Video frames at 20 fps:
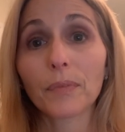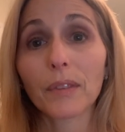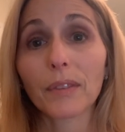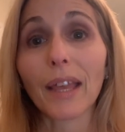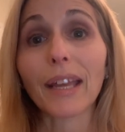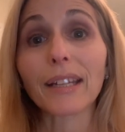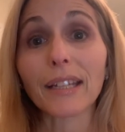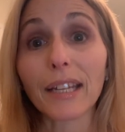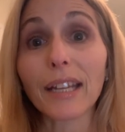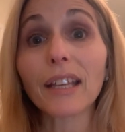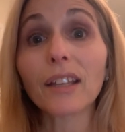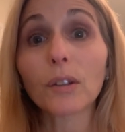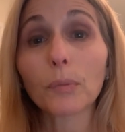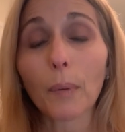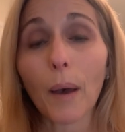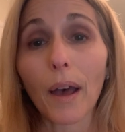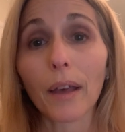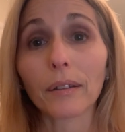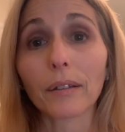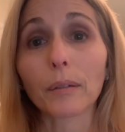That it is
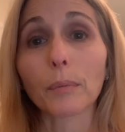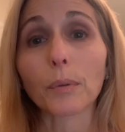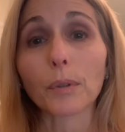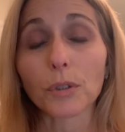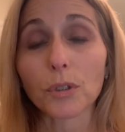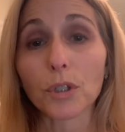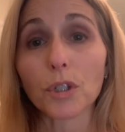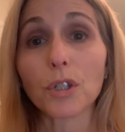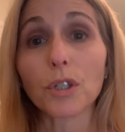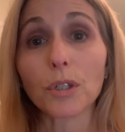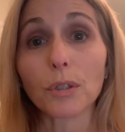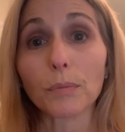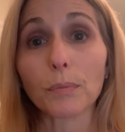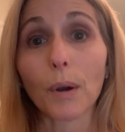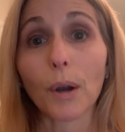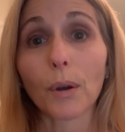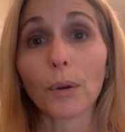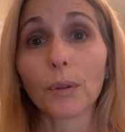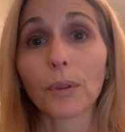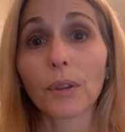possible to do
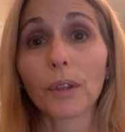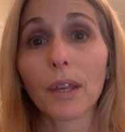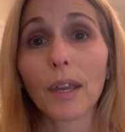both.